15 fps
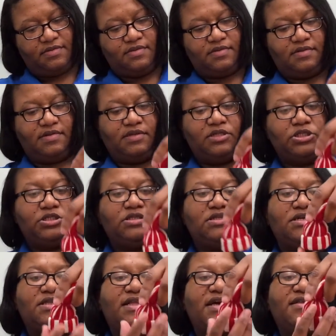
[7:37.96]
And it should
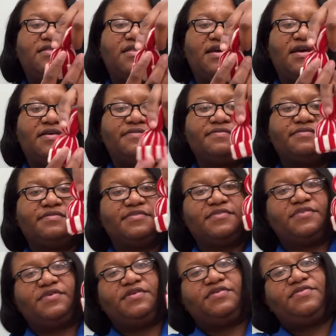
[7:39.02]
look like that.
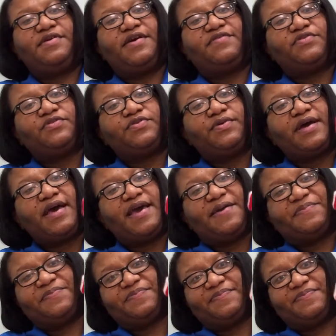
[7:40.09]
And you have a little hat.